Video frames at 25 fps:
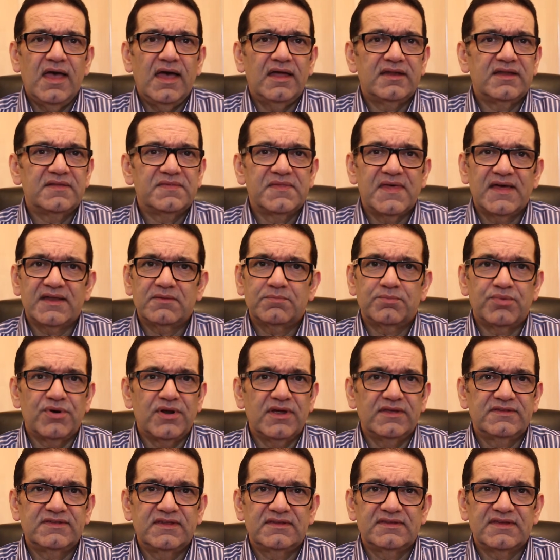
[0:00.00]
and at that
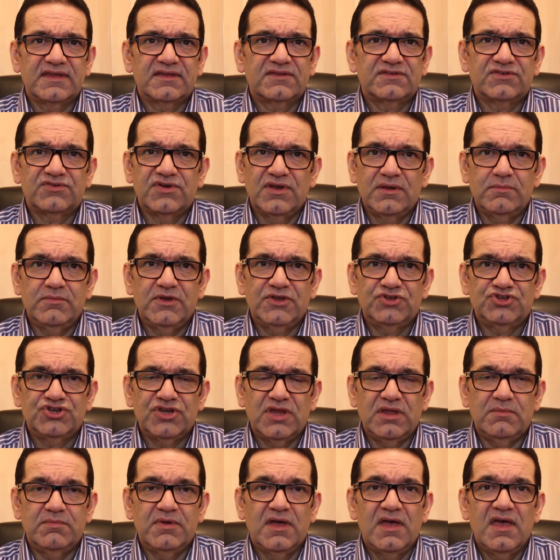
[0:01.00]
price it's extremely
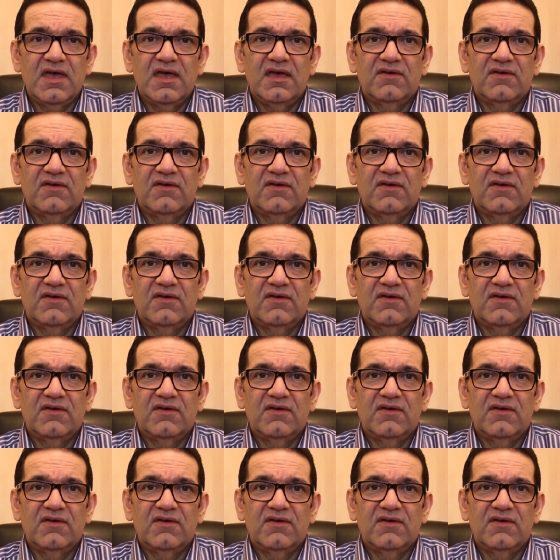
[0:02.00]
cheap.